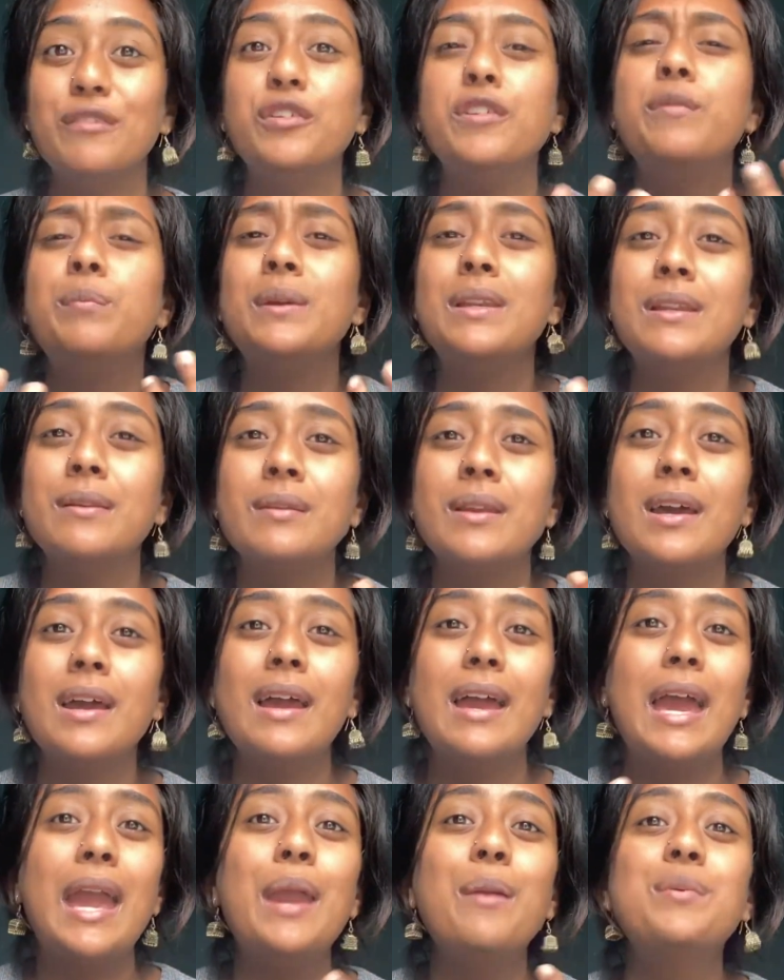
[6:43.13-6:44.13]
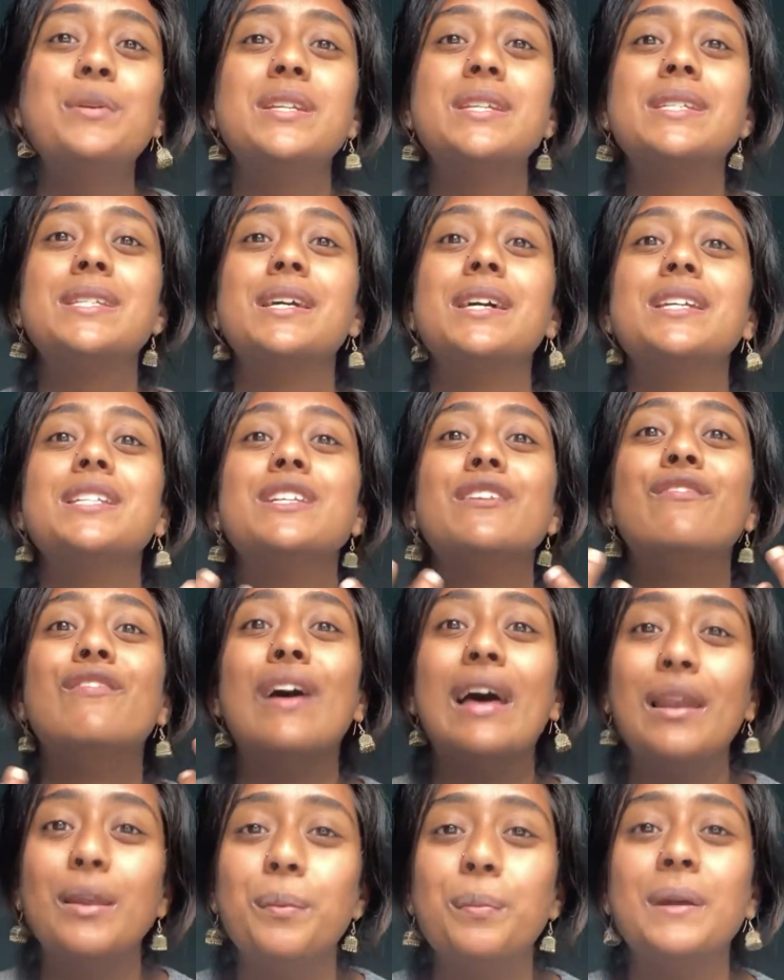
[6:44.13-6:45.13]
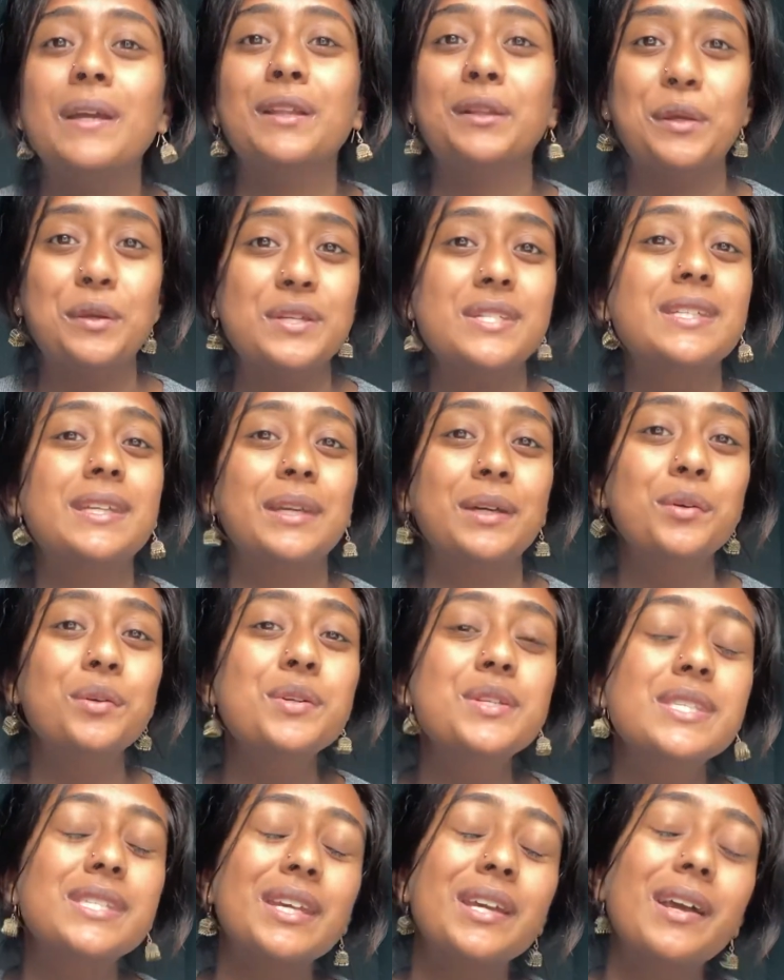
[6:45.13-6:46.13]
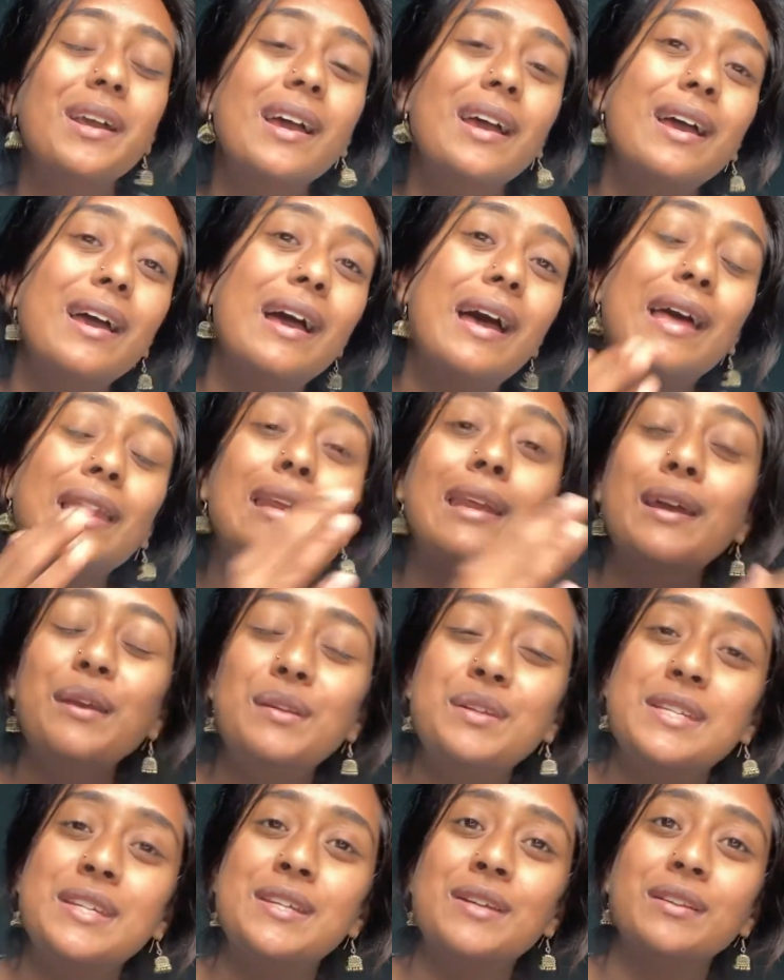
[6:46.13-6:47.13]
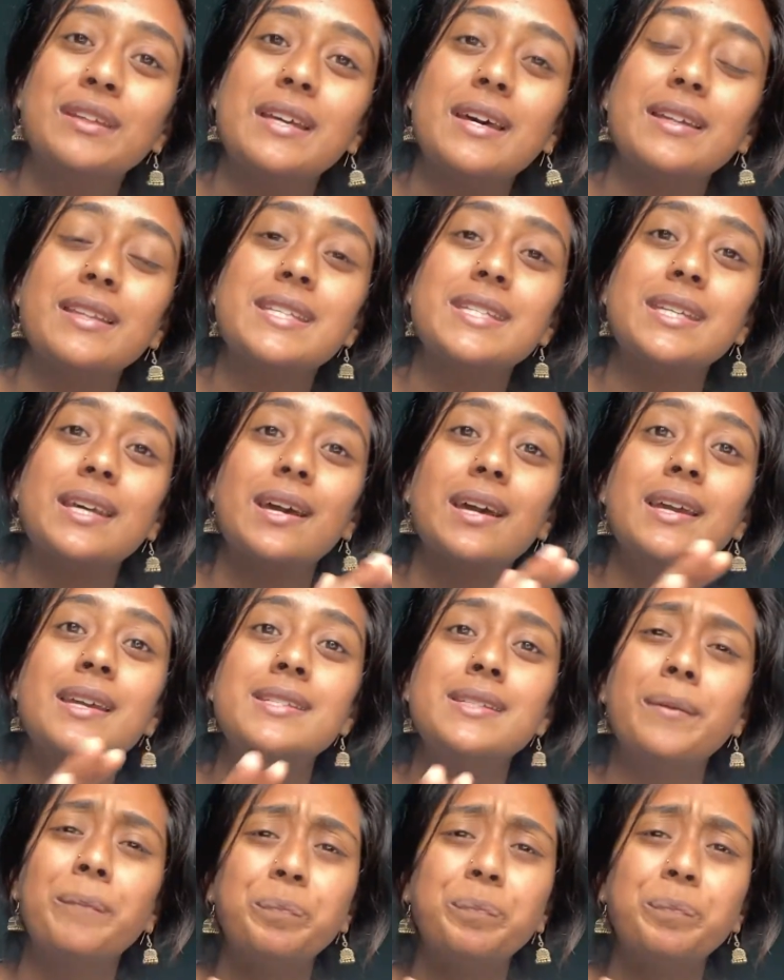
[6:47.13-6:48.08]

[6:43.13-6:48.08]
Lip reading: You've been able to start developing those skills. And like you did on the other side,